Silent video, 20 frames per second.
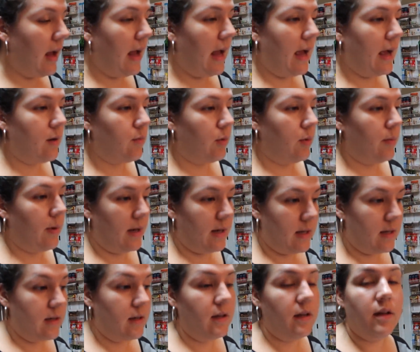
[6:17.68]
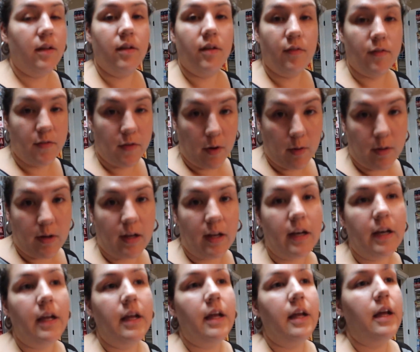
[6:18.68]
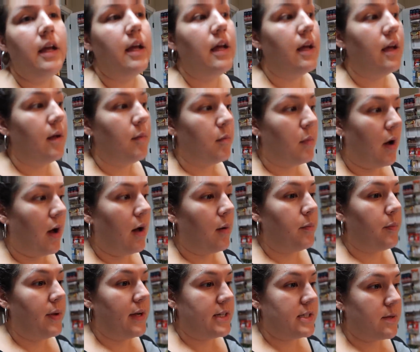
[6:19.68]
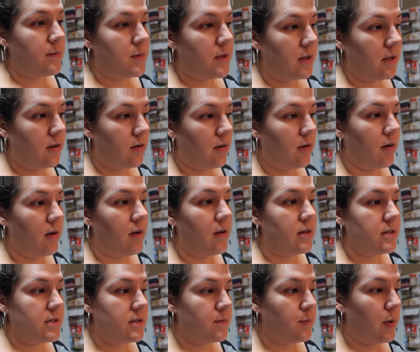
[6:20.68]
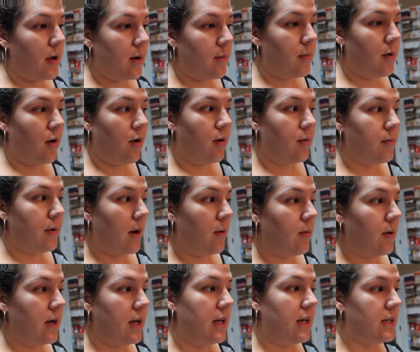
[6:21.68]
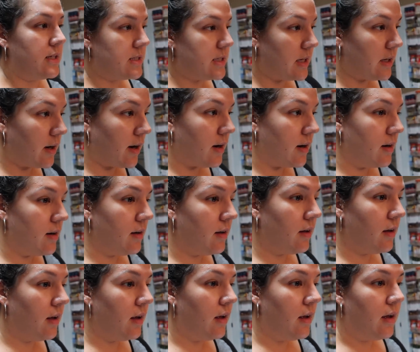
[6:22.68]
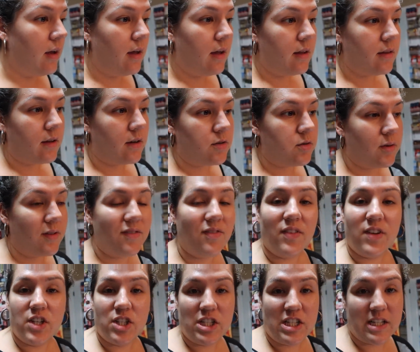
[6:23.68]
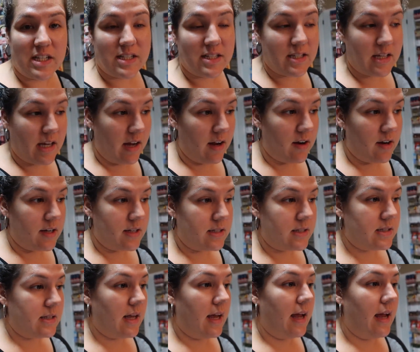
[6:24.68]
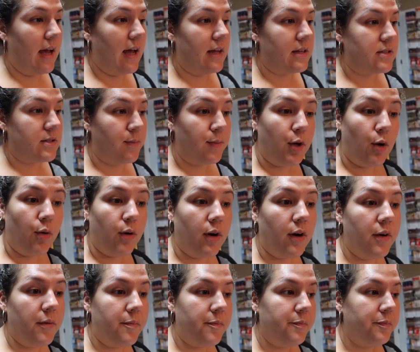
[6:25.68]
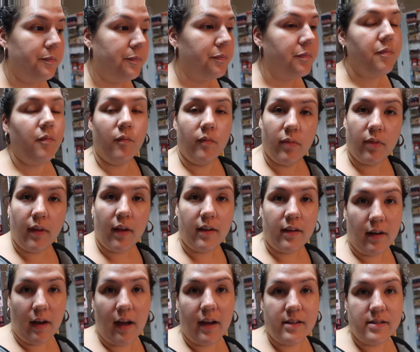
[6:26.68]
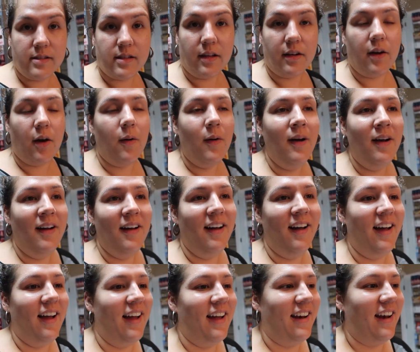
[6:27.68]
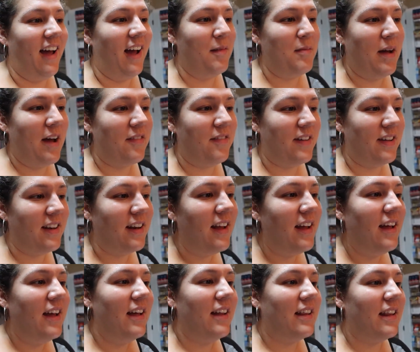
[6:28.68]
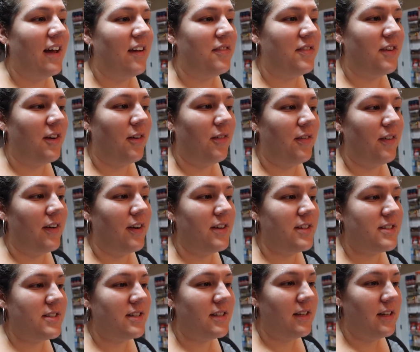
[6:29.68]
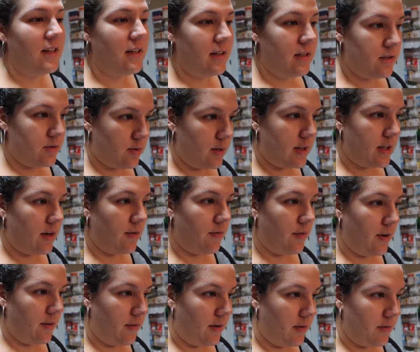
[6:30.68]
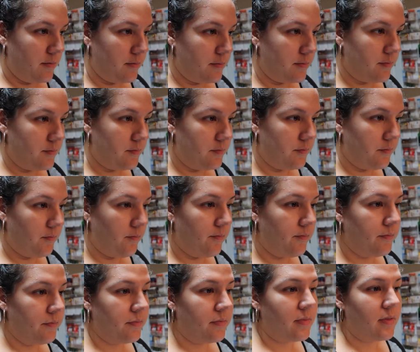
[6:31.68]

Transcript: And we waited, voted. Mom picked up the little girls, brought them home. Now we're eating dinner. They're doing fish sticks, carrots, and some yogurt. Nice, I know. I'm having leftovers. It's right there in front of you.